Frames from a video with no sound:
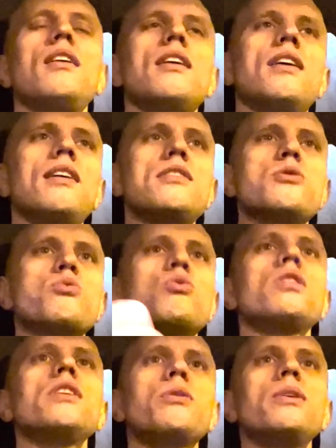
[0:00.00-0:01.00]
it's
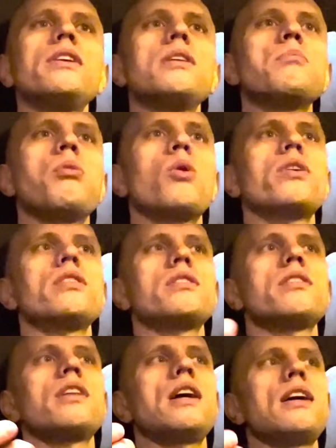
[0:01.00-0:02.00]
really, really
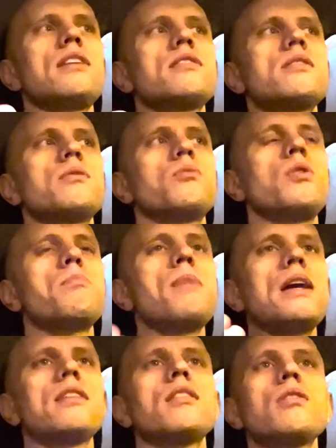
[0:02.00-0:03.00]
important that we
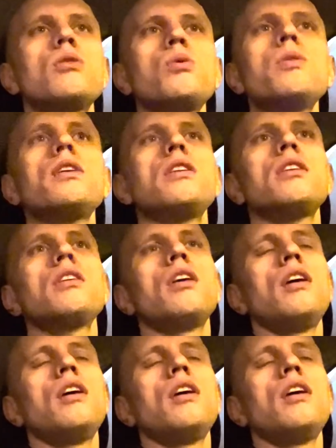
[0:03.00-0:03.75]
make the GUI